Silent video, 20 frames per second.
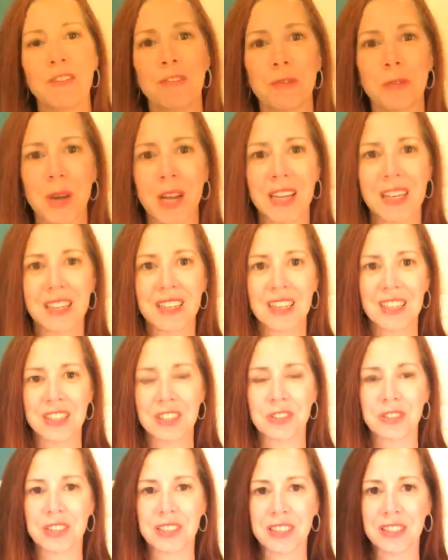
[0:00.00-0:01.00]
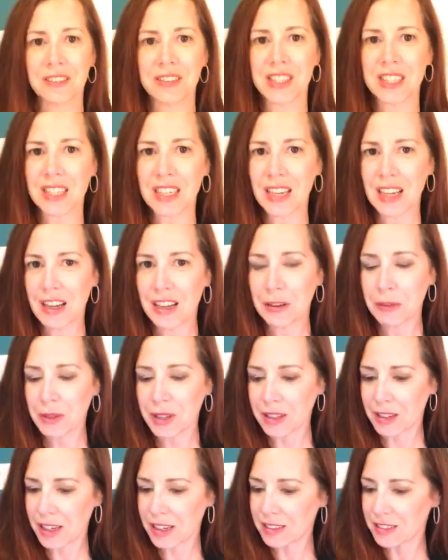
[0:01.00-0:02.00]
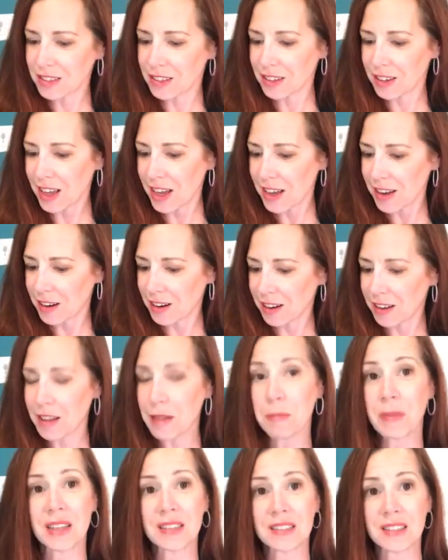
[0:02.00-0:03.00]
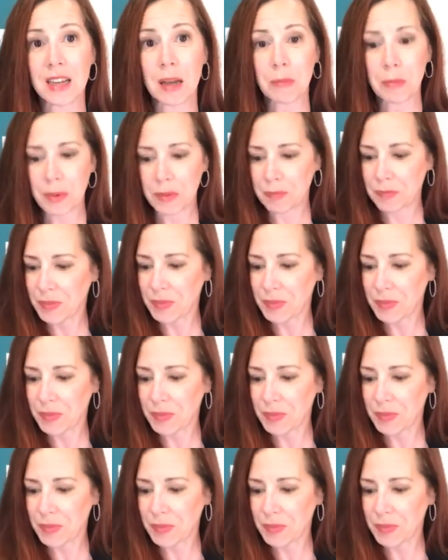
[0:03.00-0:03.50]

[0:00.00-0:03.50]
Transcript: of Wine Country Living. We lost our light. I messed up.